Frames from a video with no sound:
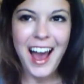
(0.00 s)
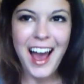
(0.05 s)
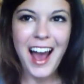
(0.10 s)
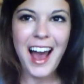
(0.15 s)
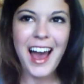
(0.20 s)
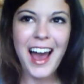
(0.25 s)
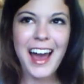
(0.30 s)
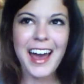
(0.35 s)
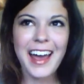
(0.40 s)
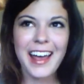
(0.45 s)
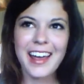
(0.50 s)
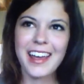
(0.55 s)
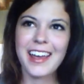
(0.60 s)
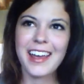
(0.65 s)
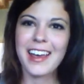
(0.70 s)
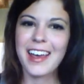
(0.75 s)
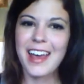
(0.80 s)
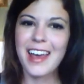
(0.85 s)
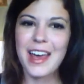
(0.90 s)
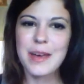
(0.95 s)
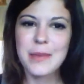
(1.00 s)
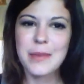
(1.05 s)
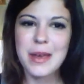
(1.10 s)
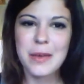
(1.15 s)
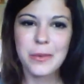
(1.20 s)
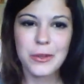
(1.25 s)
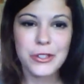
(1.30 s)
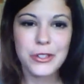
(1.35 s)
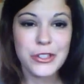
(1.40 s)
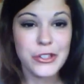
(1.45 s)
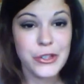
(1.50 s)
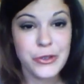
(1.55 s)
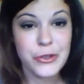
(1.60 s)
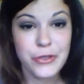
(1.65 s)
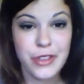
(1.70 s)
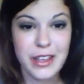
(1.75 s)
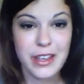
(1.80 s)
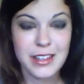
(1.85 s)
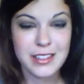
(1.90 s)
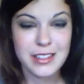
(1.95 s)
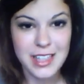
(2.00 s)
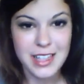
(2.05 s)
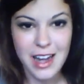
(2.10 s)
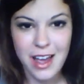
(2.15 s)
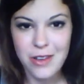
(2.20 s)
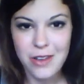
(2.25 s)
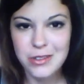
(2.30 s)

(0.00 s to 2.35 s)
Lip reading: I am able to do things that I